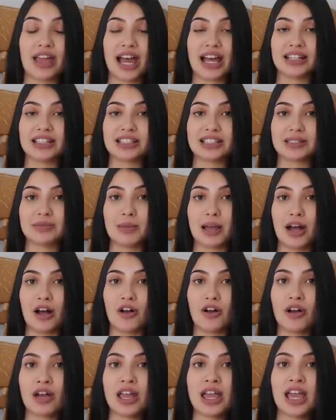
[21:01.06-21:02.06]
that
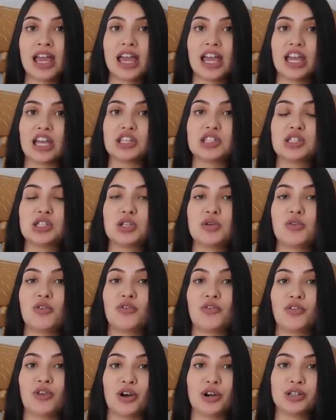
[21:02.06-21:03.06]
smell is to
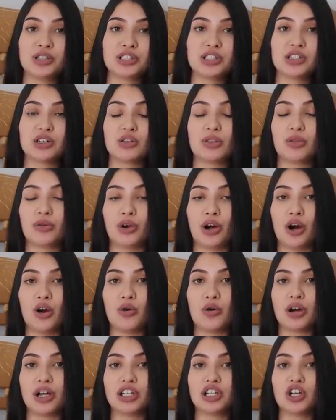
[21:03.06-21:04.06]
first
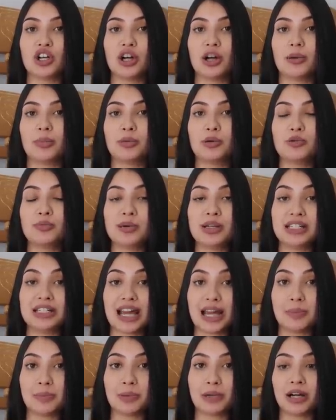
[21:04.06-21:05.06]
throw your poopy
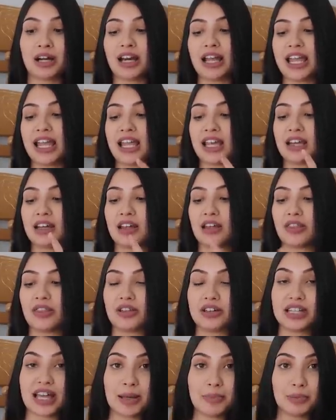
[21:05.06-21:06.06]
diaper in
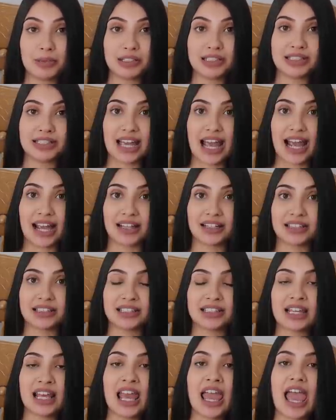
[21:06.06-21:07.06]
the diaper
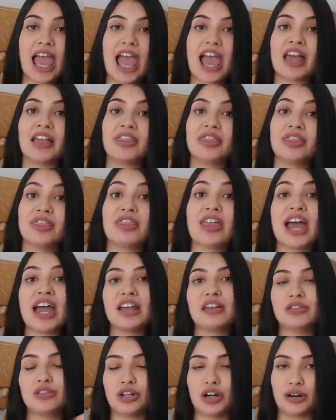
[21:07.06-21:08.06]
sacks and
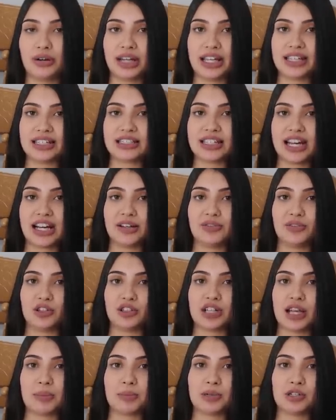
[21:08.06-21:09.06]
then throw it inside of
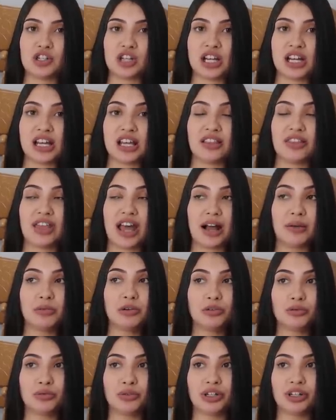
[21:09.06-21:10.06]
your diaper genie. That
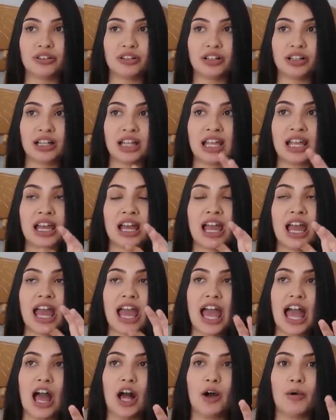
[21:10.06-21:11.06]
will really
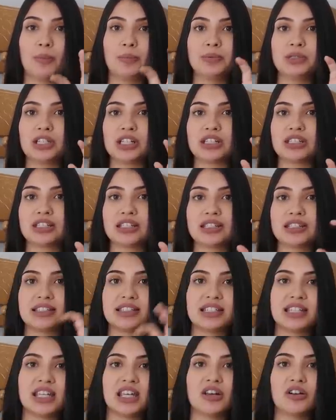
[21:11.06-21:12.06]
help just
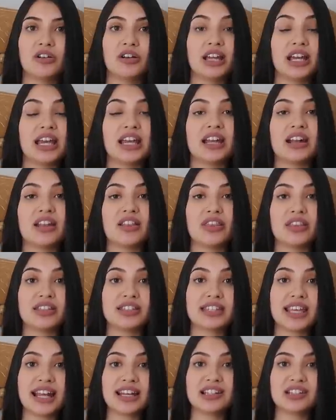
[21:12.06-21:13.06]
seal in the
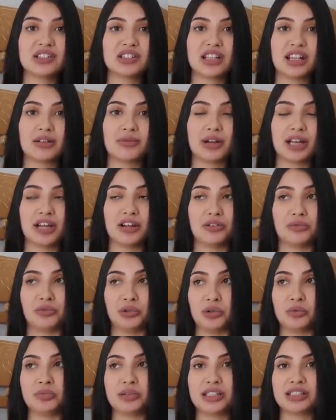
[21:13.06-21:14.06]
scent so that way your
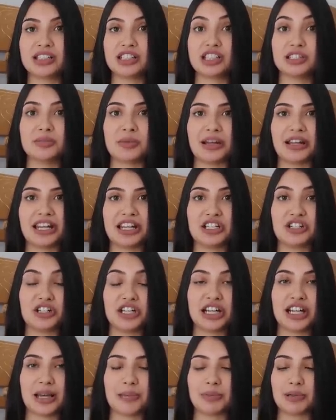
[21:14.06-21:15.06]
room doesn't smell like
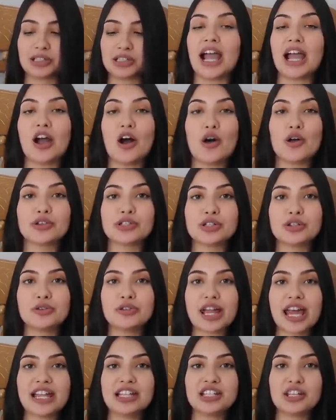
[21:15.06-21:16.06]
dirty diapers. I also
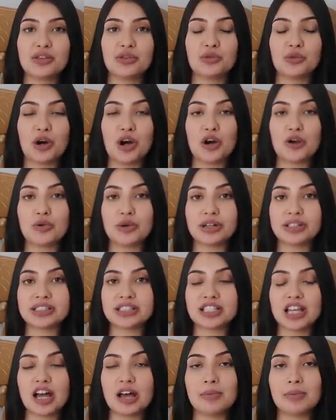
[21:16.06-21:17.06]
like to throw
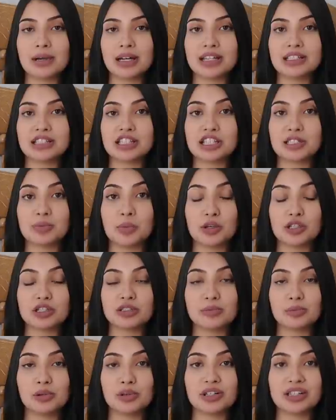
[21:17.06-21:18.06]
some
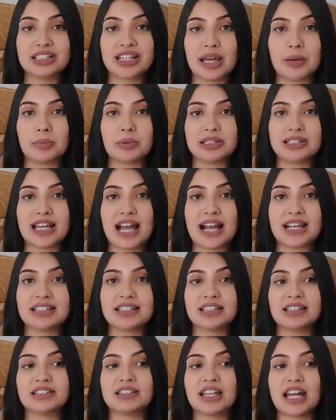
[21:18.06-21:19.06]
disposable diaper
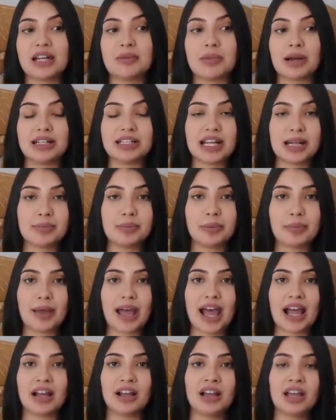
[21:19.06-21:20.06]
sacks inside my diaper
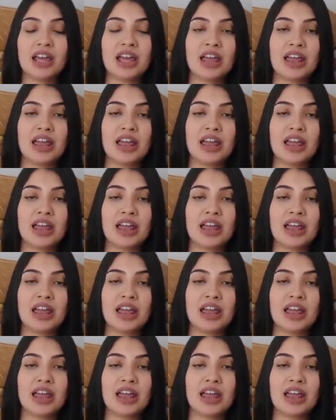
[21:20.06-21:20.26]
bag